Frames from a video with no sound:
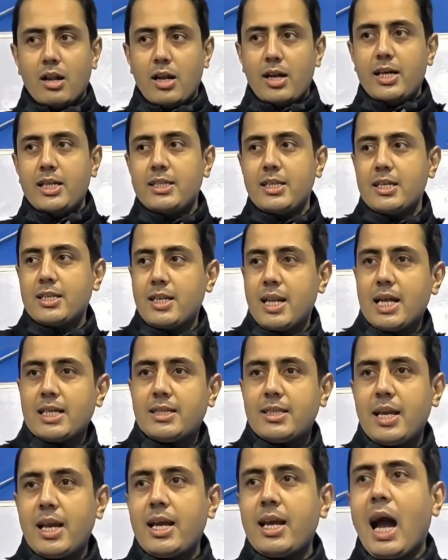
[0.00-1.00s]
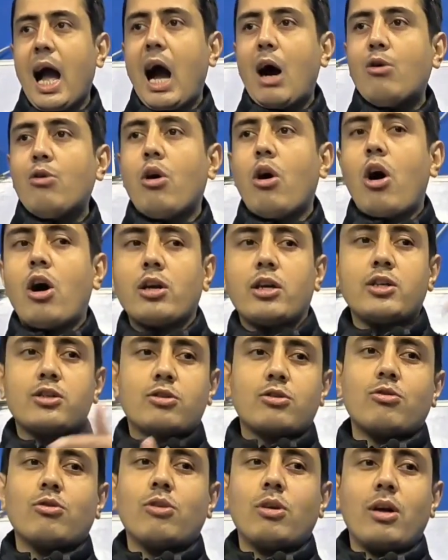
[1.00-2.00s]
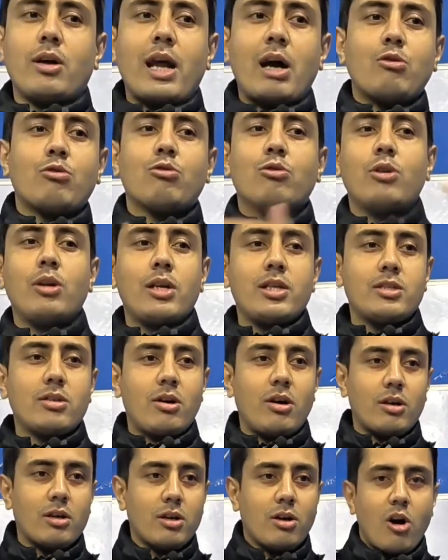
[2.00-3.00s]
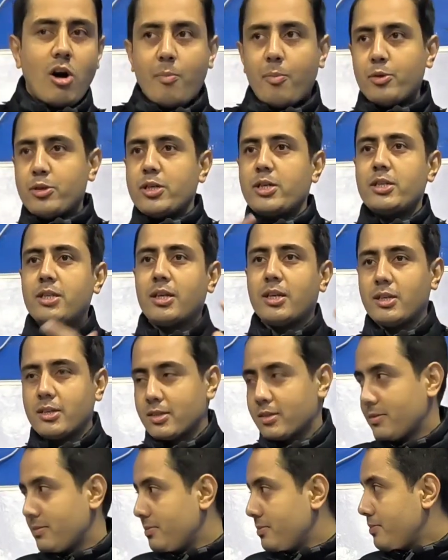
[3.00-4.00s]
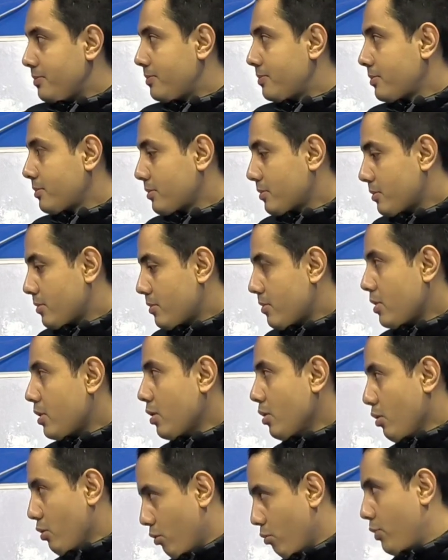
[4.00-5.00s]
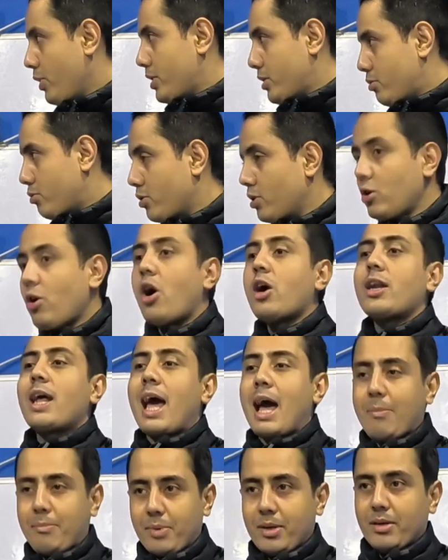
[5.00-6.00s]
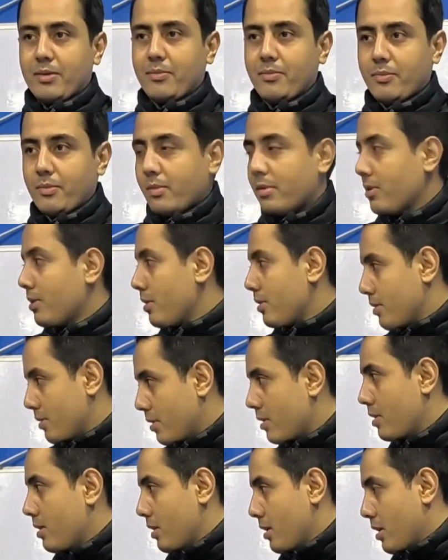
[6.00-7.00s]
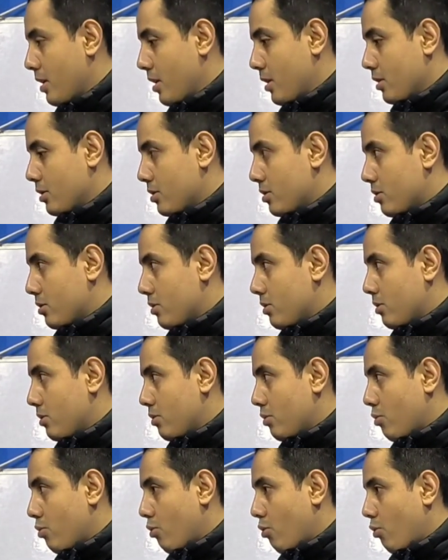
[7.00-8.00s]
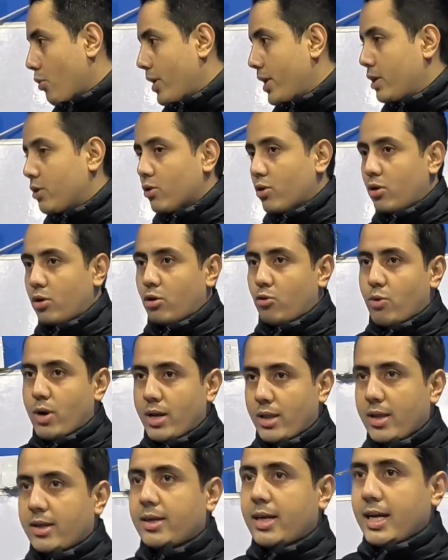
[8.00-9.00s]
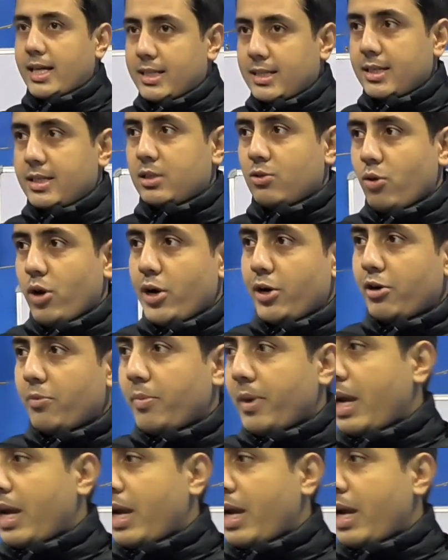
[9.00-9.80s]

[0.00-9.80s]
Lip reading: It is just like saying how hot is cold or how cold is hot. Opposite things, which should not happen. So we don't know what the text is going to